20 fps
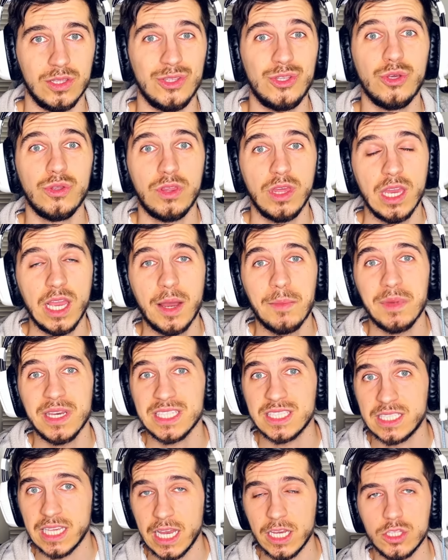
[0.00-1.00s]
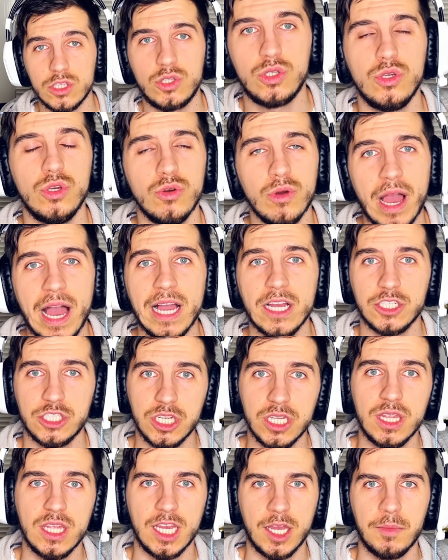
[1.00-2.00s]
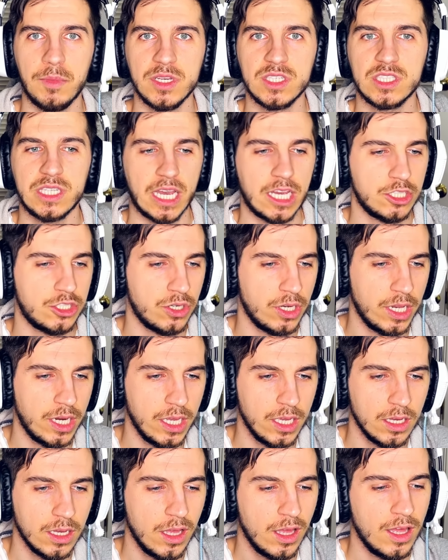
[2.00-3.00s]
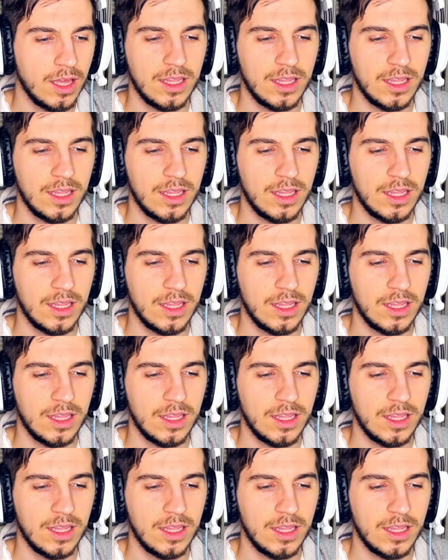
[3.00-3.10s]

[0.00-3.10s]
you think I'm exa- Do you actually think I'm exaggerating?